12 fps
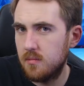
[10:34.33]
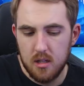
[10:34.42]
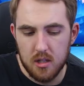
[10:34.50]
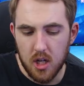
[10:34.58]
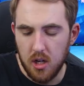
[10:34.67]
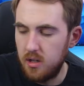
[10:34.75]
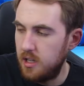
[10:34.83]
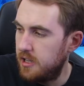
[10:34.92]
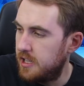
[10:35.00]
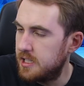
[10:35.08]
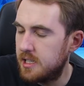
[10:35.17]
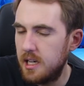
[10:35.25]
So
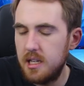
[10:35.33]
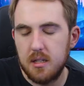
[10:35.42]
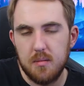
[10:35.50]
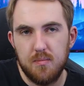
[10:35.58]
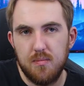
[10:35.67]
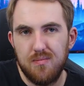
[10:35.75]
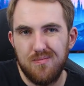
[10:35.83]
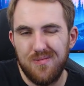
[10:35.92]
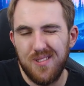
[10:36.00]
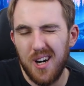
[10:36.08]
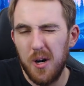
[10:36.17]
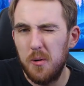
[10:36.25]
this is
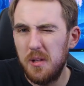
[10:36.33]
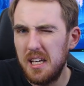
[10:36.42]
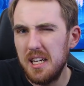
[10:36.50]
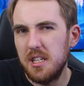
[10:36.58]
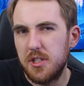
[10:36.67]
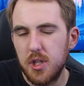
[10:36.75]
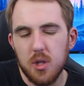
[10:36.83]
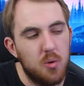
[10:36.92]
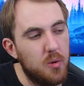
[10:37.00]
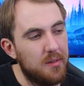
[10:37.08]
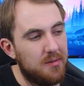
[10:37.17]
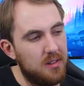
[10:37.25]
the only issue
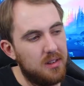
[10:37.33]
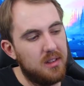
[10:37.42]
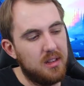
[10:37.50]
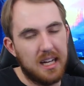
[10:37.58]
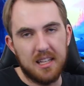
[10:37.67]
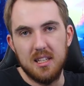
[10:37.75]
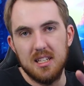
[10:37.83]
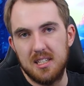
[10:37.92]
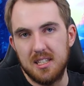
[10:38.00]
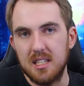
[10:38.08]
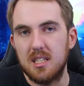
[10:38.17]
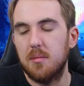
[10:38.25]
with like this
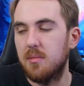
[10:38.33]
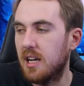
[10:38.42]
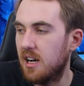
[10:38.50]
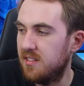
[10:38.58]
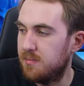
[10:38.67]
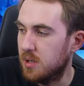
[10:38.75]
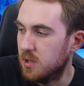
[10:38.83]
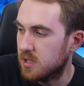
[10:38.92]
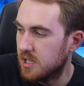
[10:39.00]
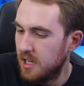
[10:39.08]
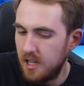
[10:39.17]
system that I've built.